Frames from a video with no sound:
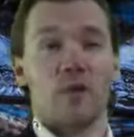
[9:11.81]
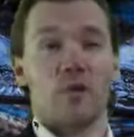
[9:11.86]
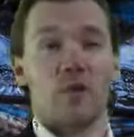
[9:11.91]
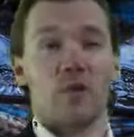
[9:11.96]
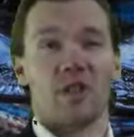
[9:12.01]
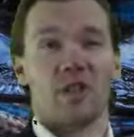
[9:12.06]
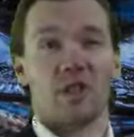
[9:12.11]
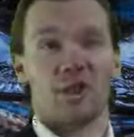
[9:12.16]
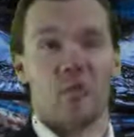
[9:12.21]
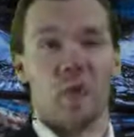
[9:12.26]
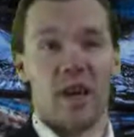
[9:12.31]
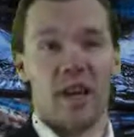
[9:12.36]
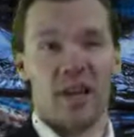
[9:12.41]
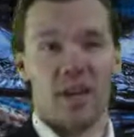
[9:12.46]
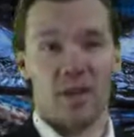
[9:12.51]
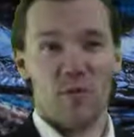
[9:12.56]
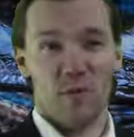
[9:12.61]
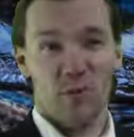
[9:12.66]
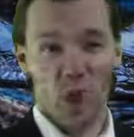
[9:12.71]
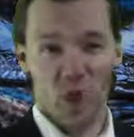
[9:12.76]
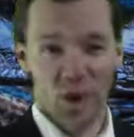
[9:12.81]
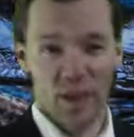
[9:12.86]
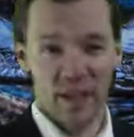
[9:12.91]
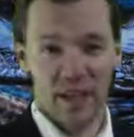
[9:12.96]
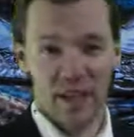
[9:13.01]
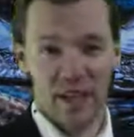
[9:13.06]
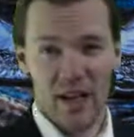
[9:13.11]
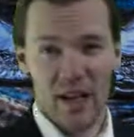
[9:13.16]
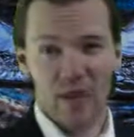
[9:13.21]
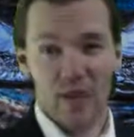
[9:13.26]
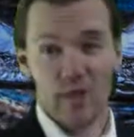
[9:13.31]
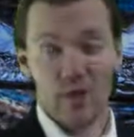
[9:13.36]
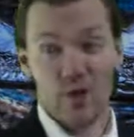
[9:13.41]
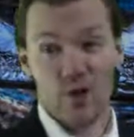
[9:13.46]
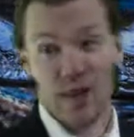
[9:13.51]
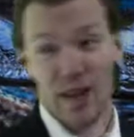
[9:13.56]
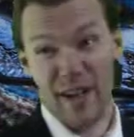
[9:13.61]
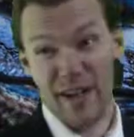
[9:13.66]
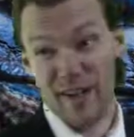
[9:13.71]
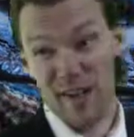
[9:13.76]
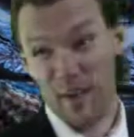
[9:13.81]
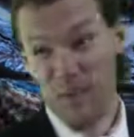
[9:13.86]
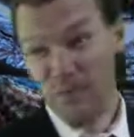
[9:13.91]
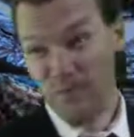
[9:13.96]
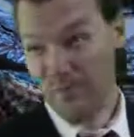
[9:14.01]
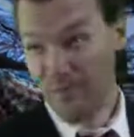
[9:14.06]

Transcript: which is why it's important to try to